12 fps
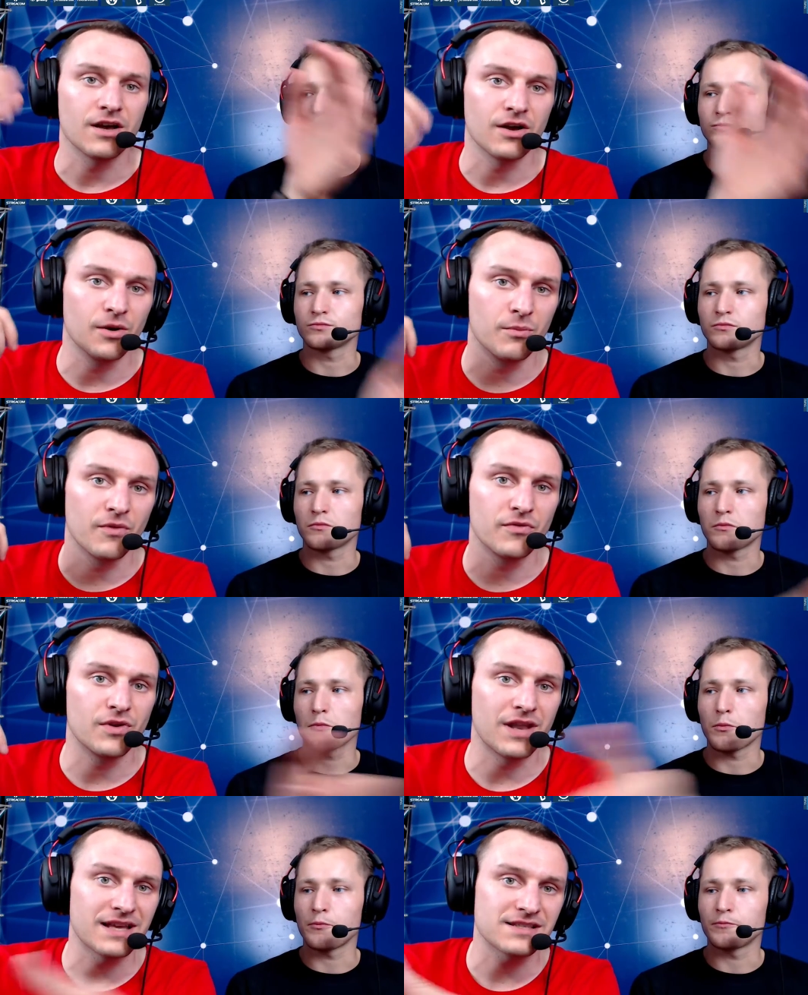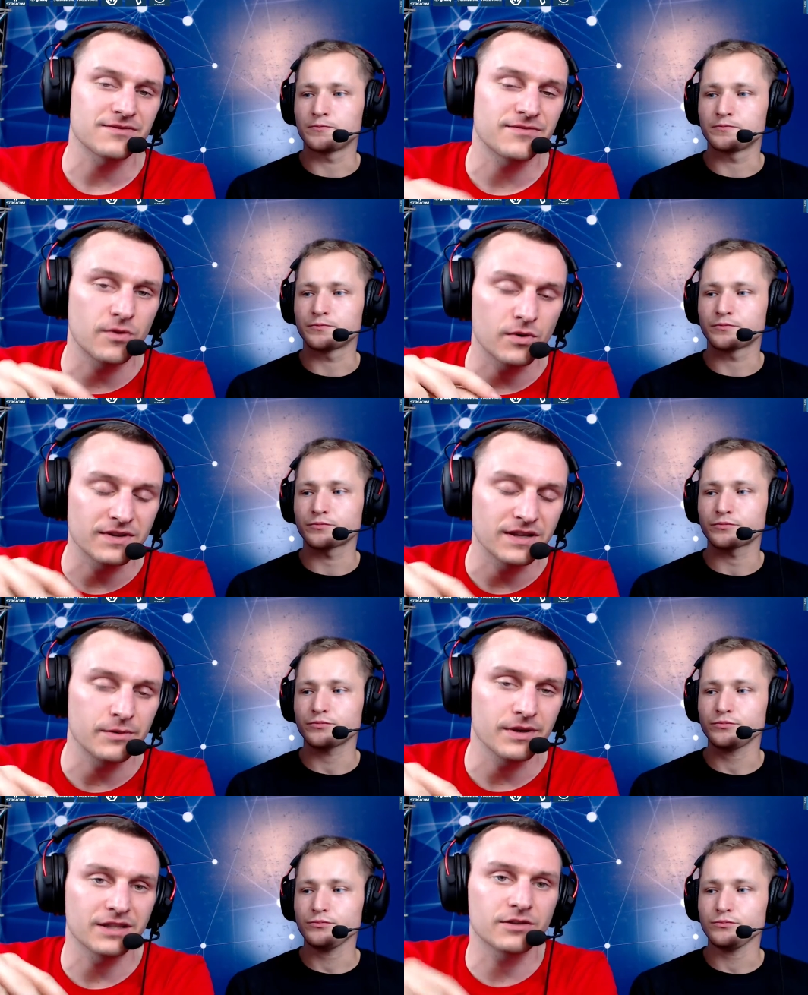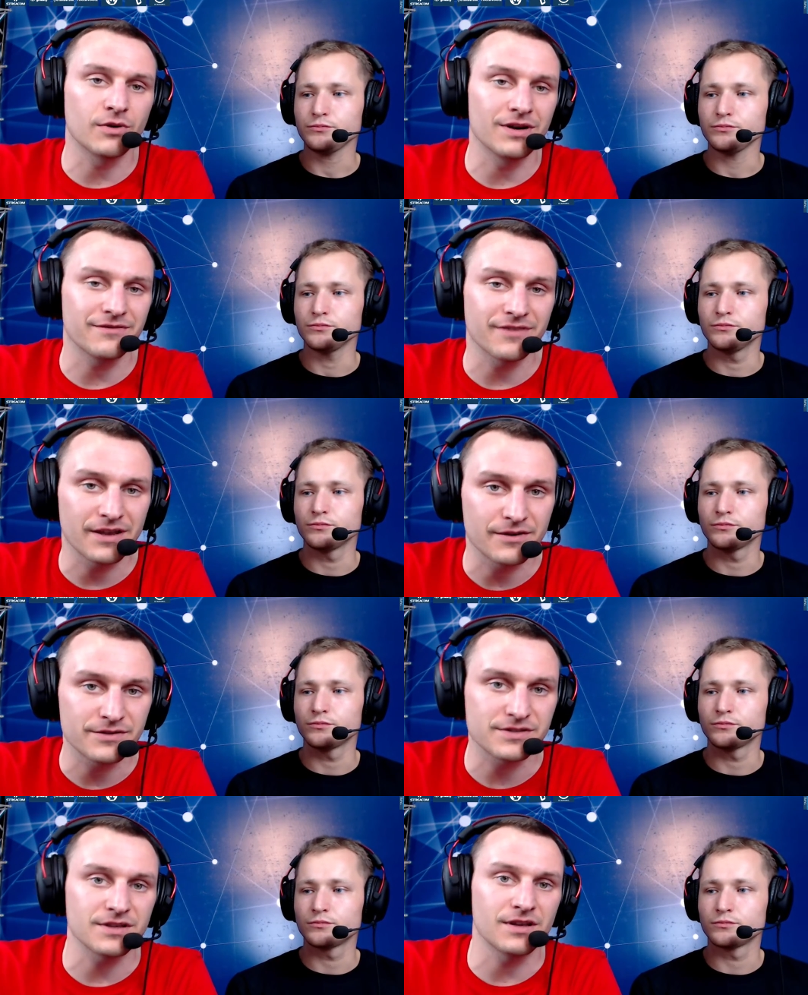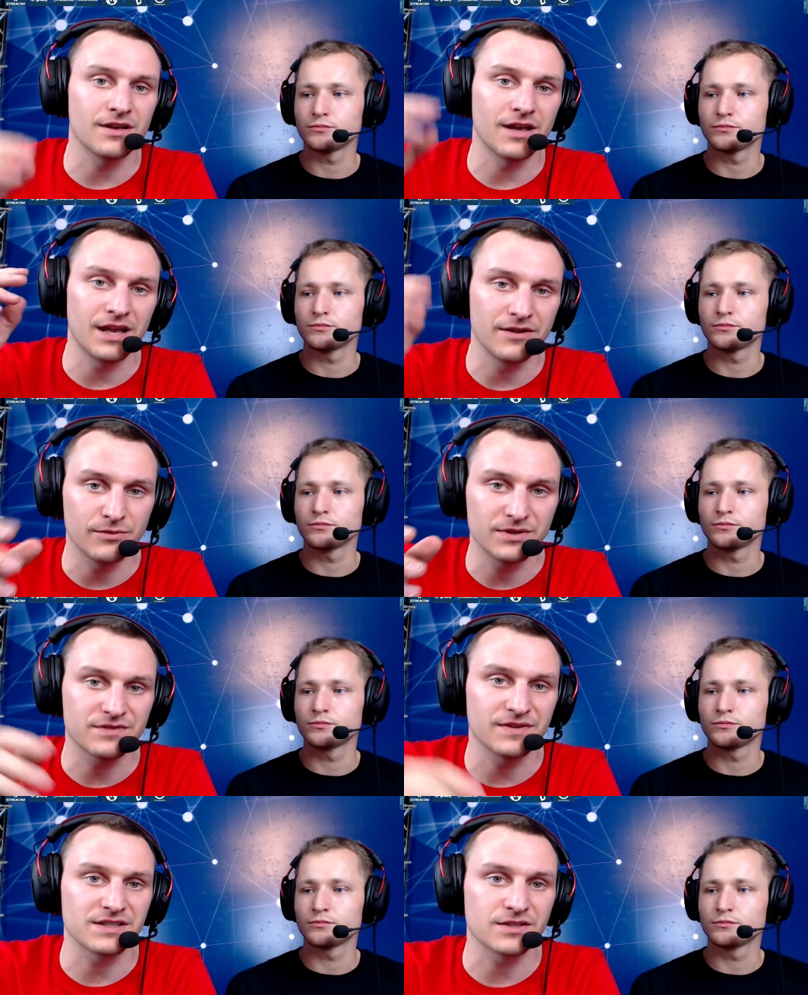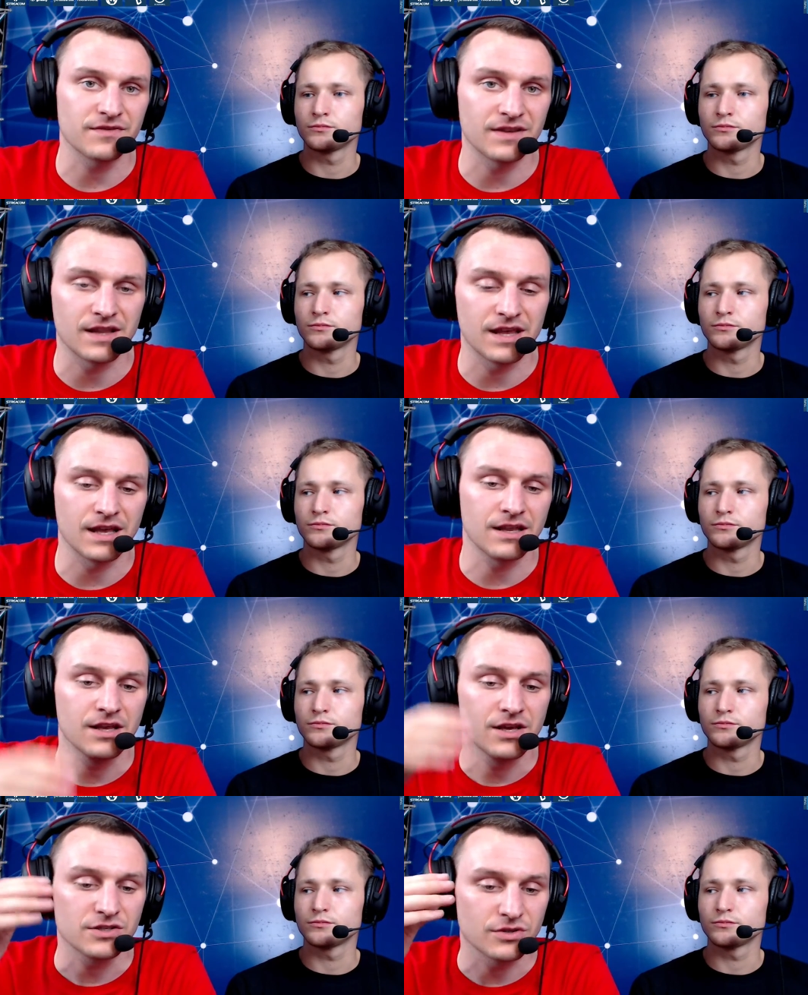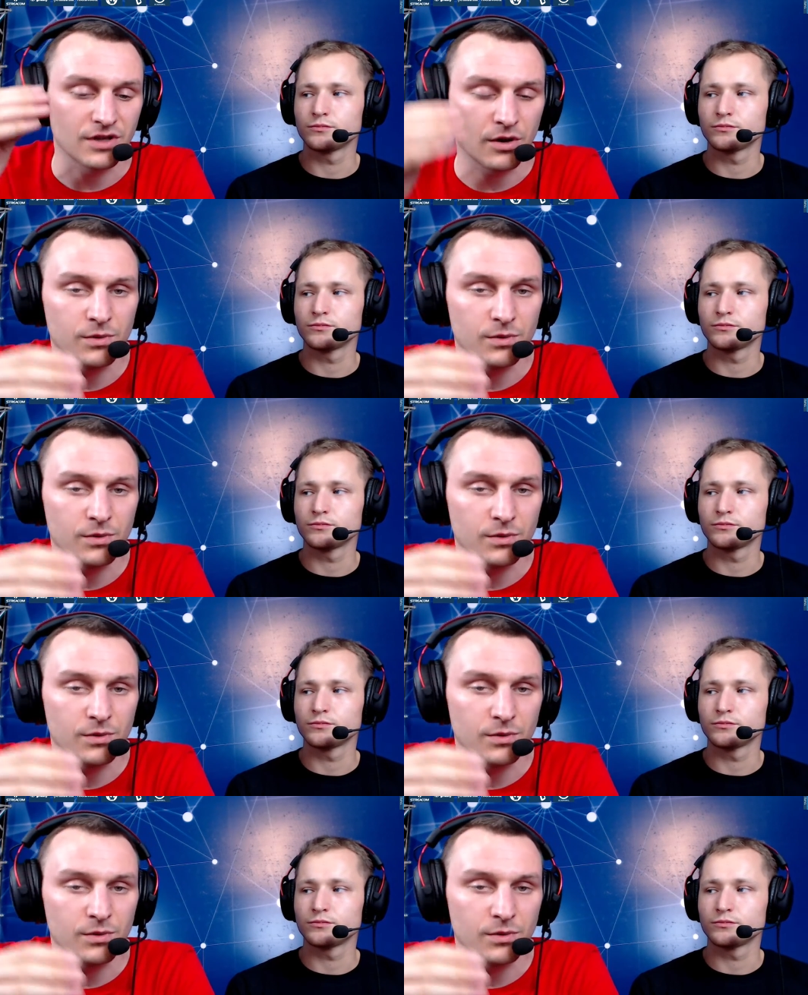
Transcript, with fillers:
Speaker 1: Uh, above the last four day, we had qualifiers uh, and we face off in the end. So